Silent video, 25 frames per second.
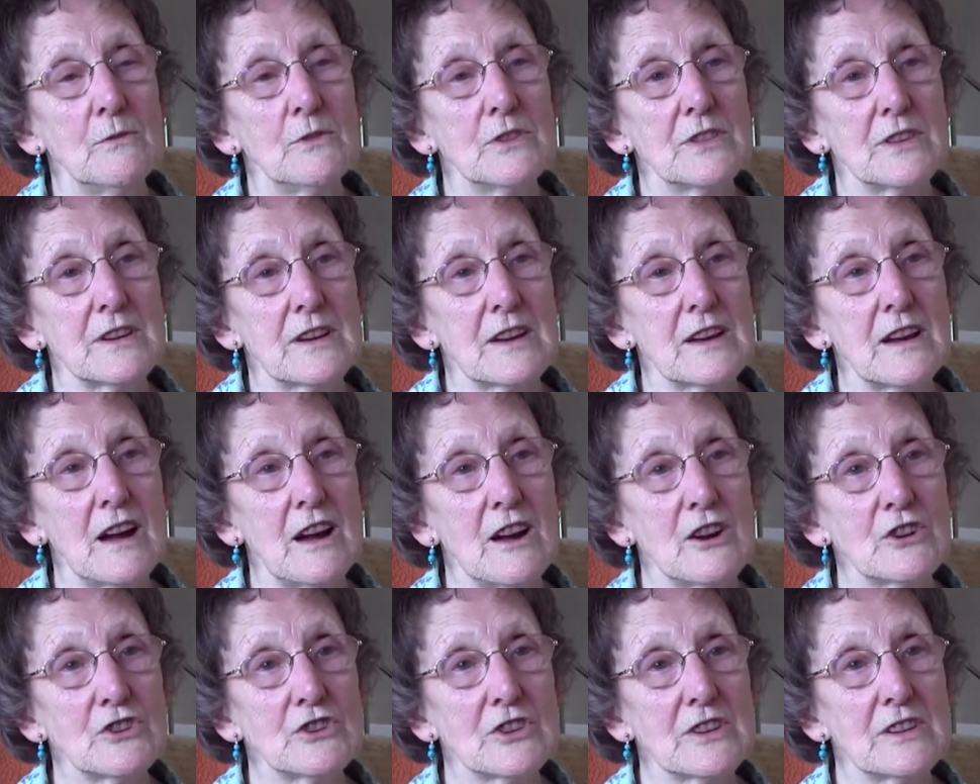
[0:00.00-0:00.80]
with a
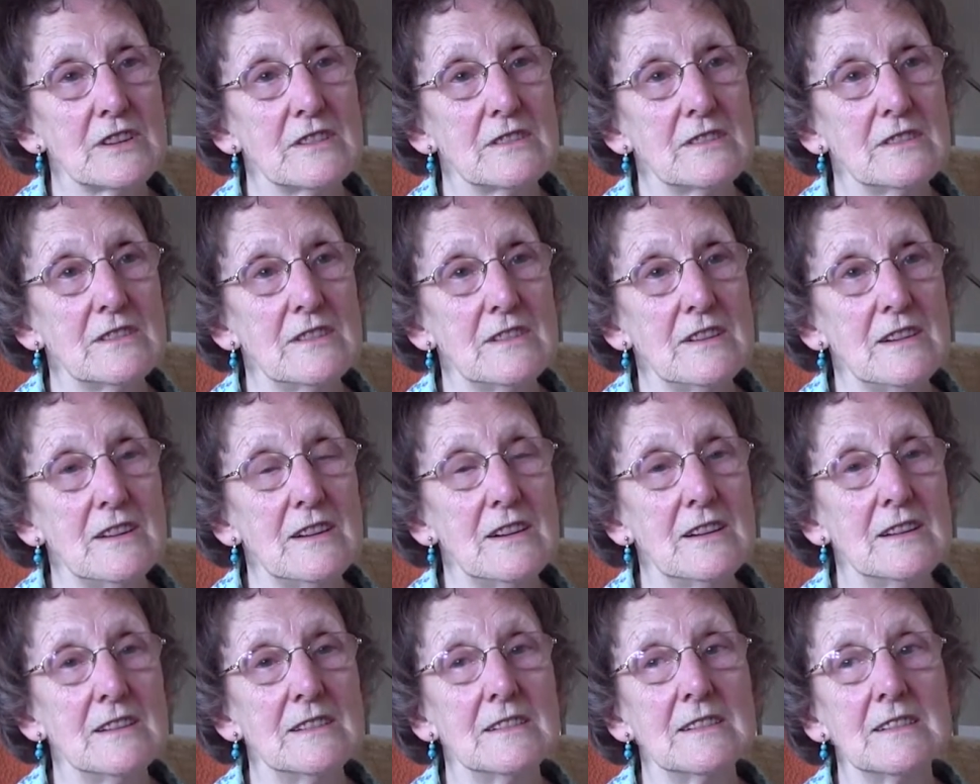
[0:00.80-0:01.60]
cardigan,
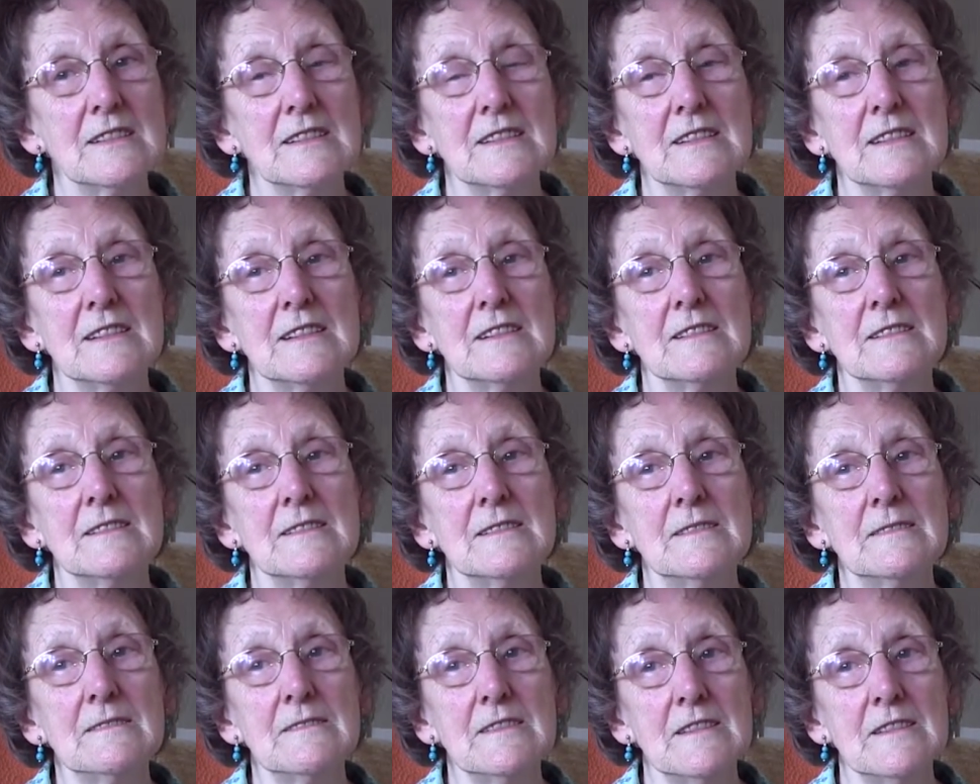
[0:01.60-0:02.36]
and uh,